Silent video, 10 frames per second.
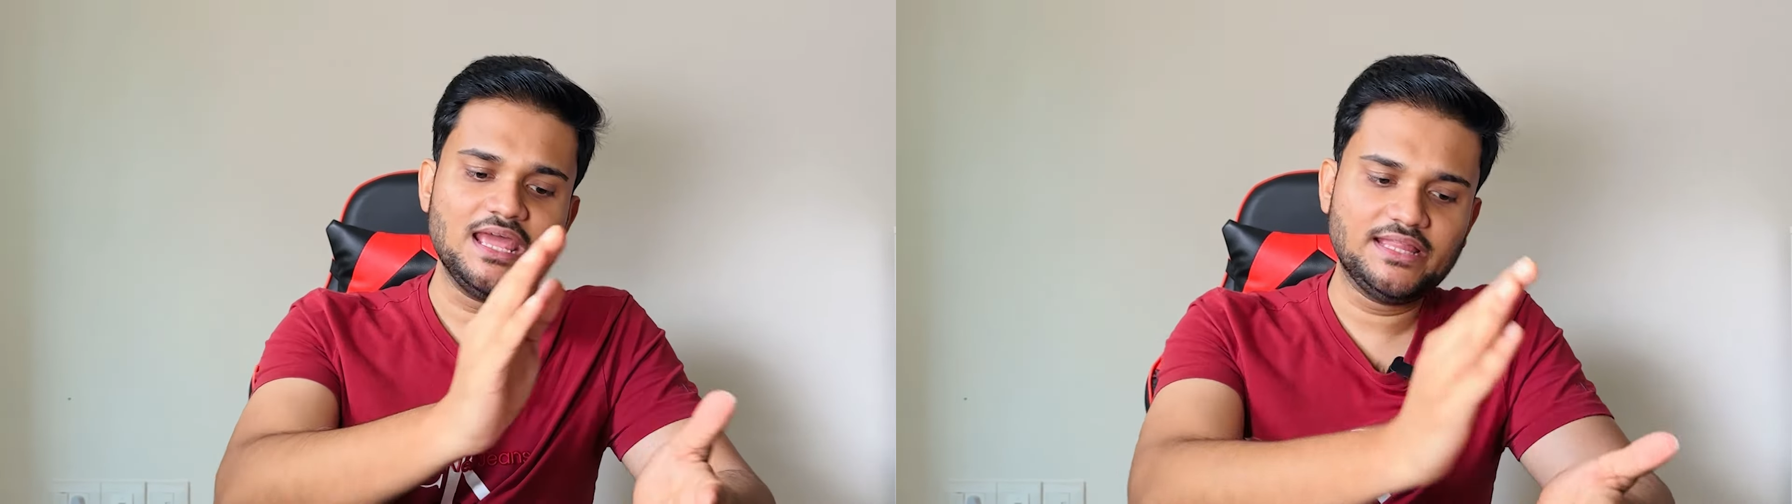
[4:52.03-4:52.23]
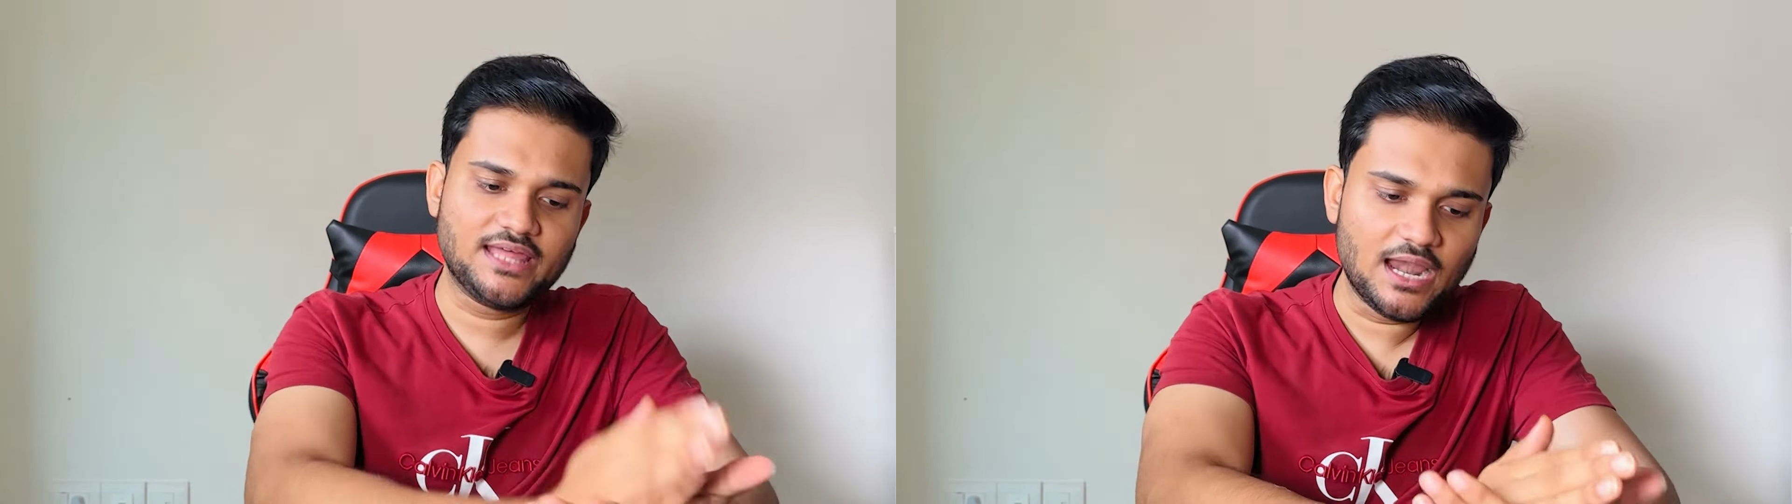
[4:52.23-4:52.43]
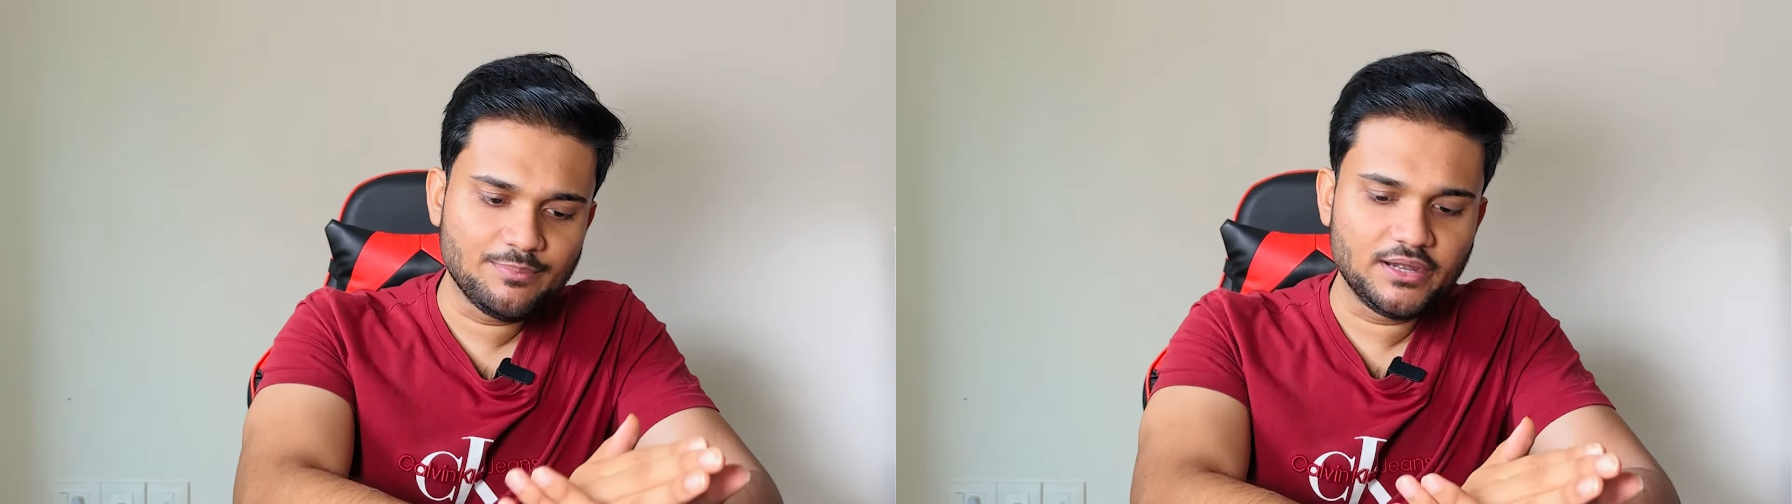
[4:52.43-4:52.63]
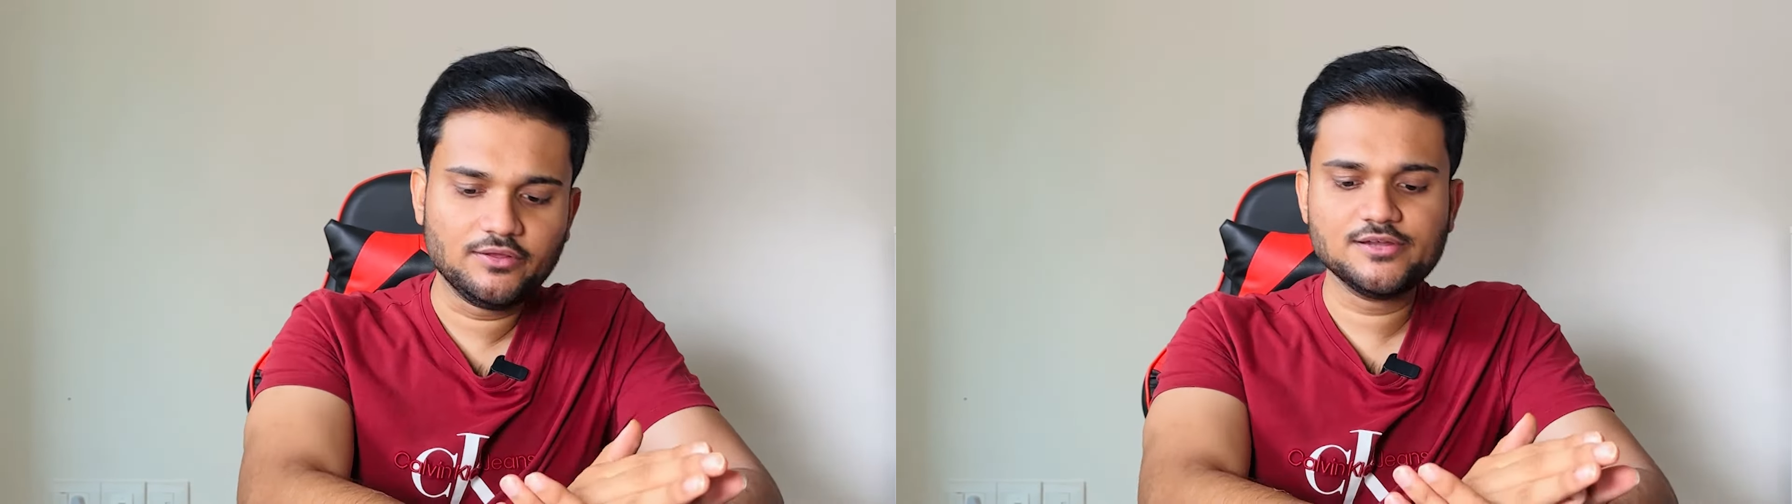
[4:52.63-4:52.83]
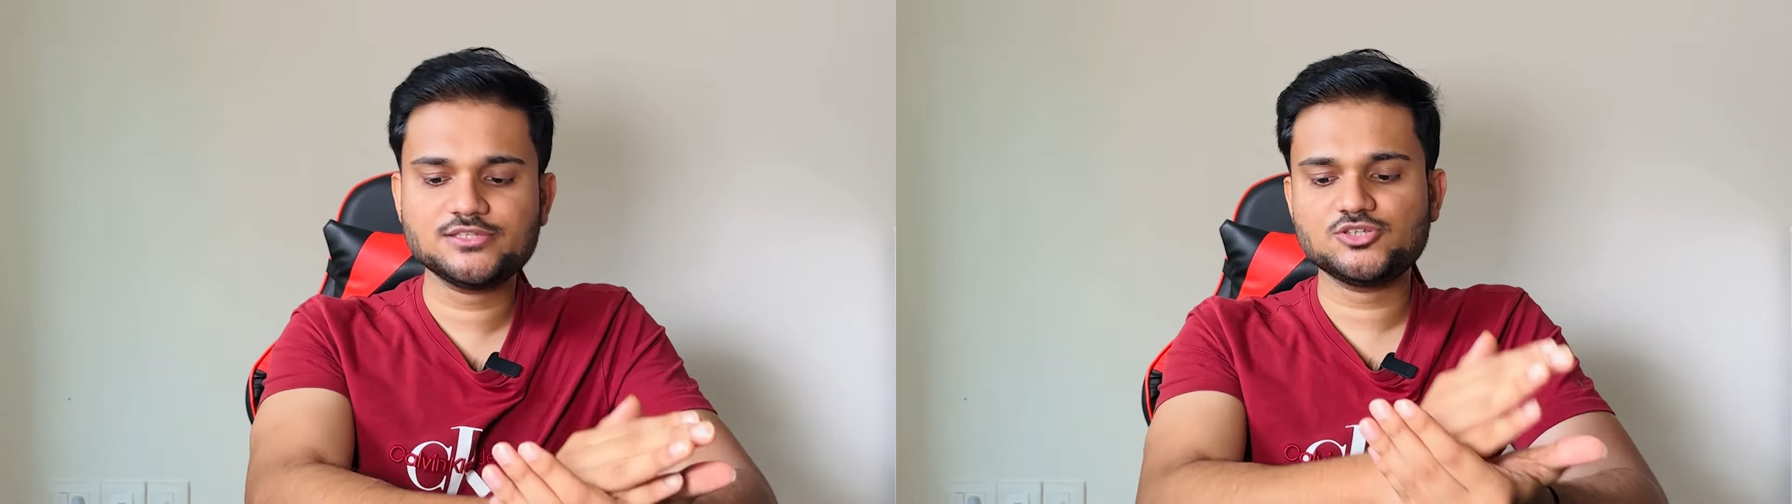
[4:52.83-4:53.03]
in that
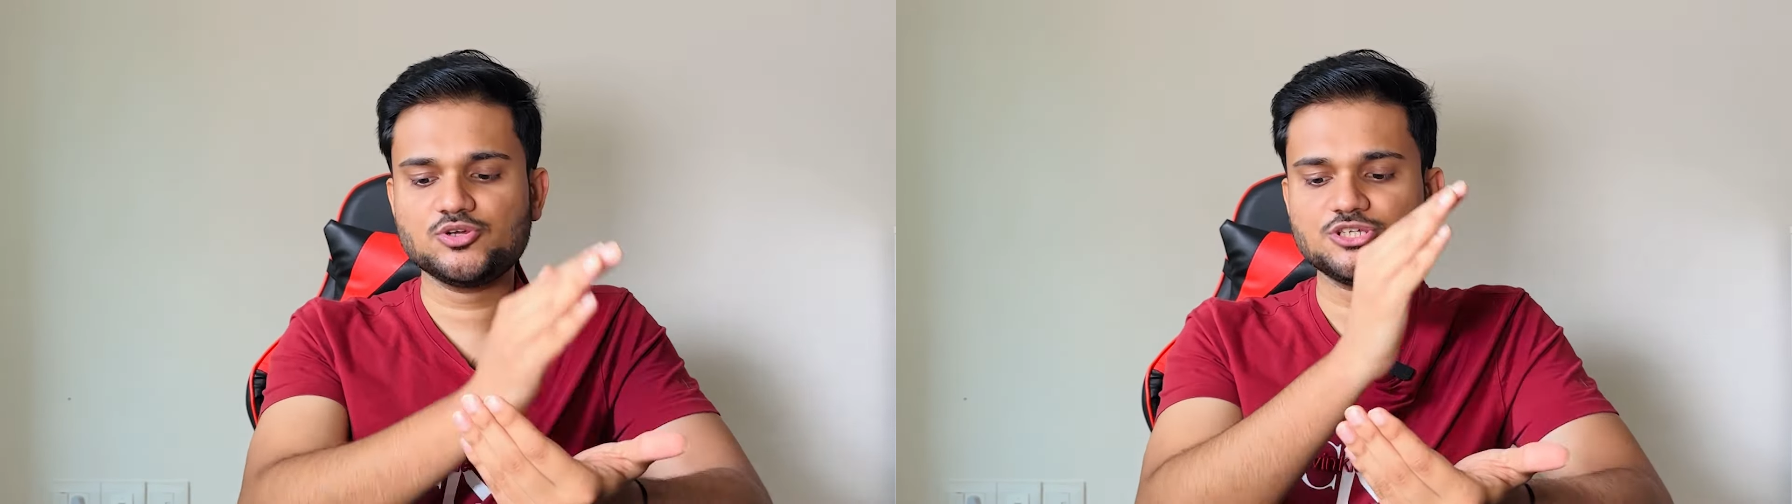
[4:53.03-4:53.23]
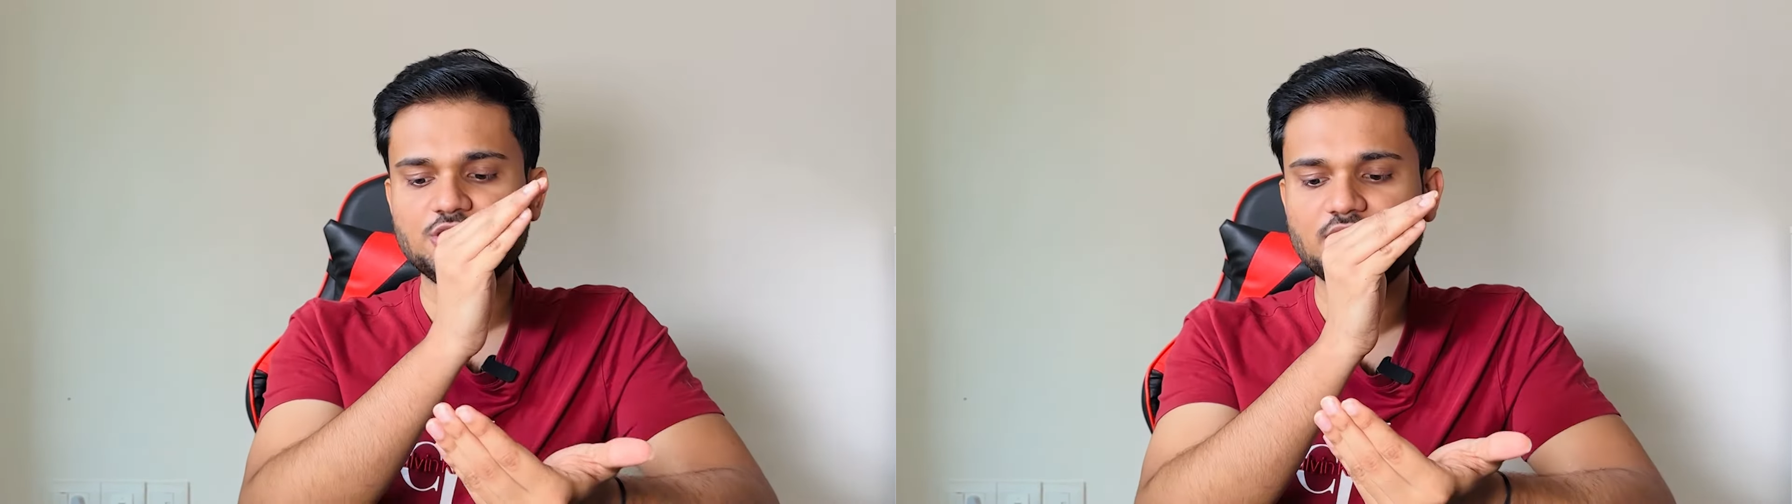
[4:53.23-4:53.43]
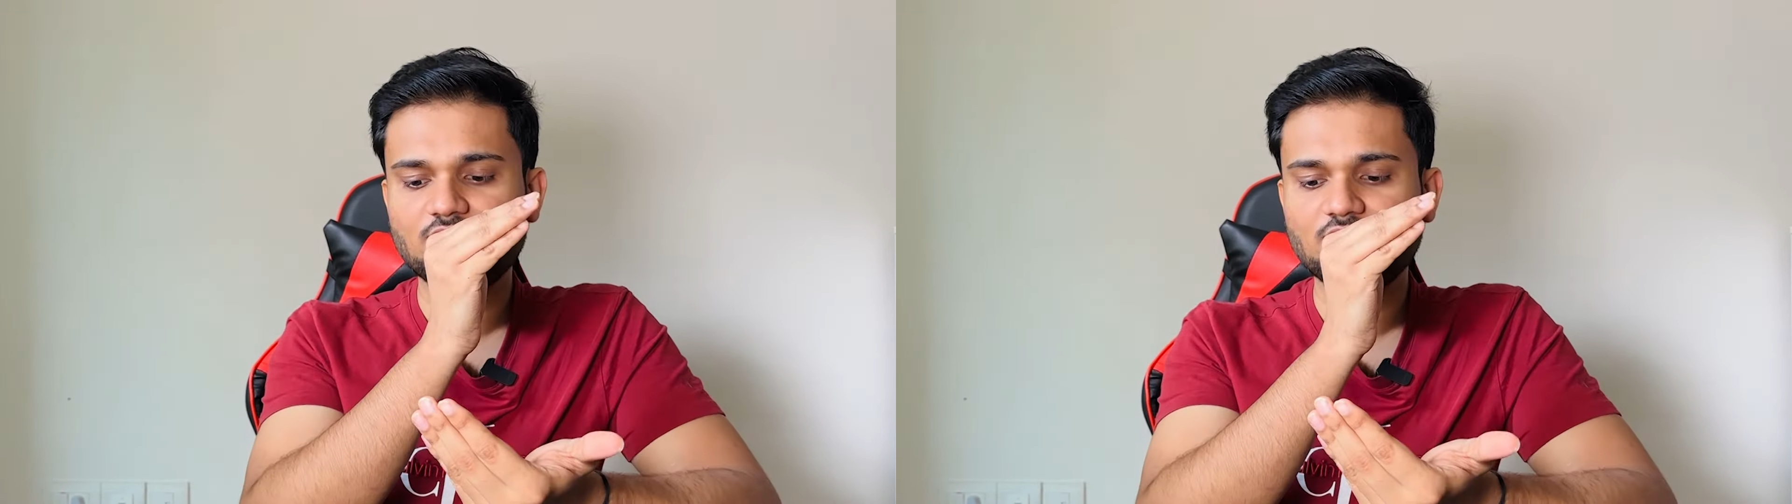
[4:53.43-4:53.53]
particular situation